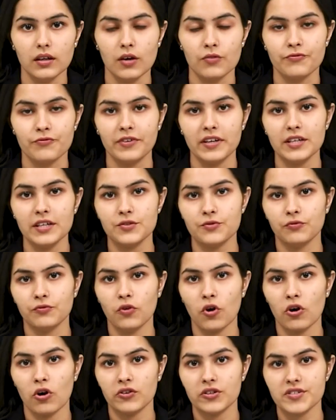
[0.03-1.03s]
A wheat
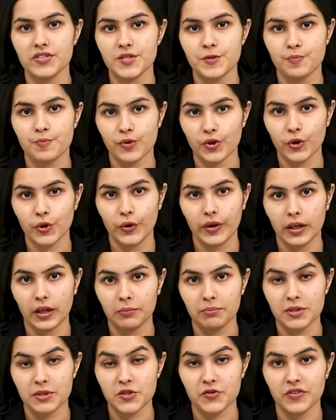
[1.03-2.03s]
war is
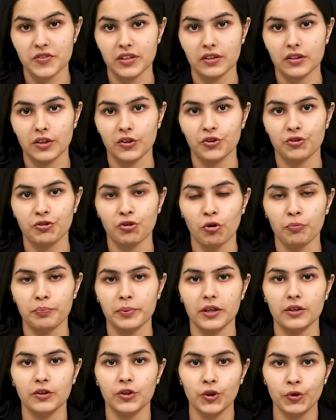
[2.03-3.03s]
brewing between the
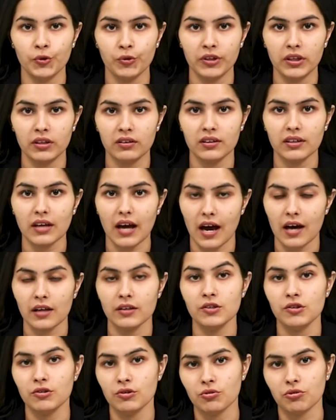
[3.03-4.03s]
European Union
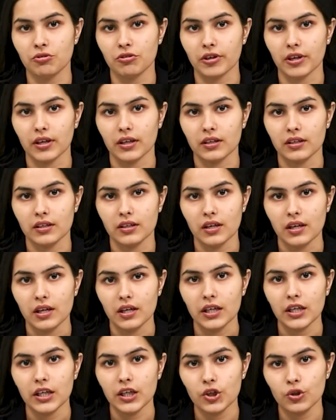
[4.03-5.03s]
and Ukraine.
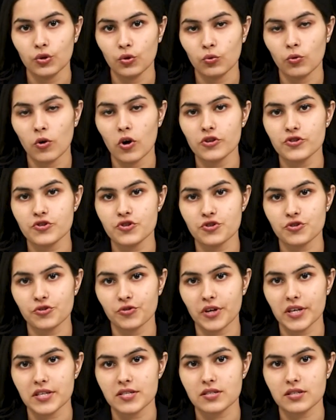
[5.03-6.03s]
EU wants
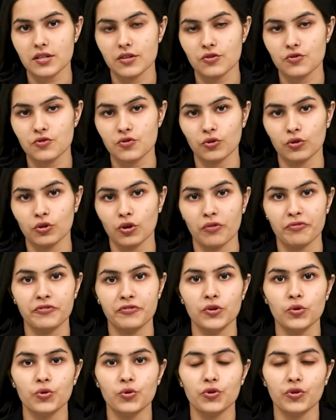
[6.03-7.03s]
to wrest control
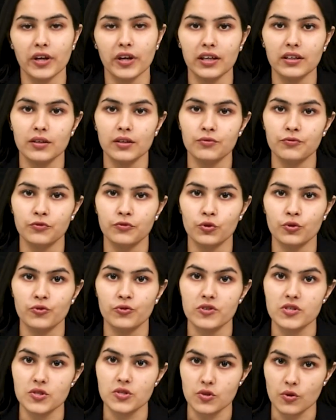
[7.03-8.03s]
of Ukrainian
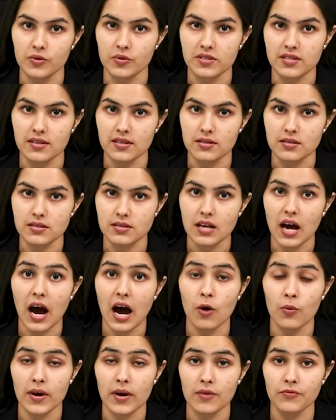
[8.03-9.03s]
food resources.
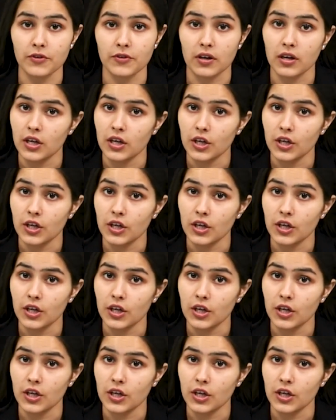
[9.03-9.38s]
However,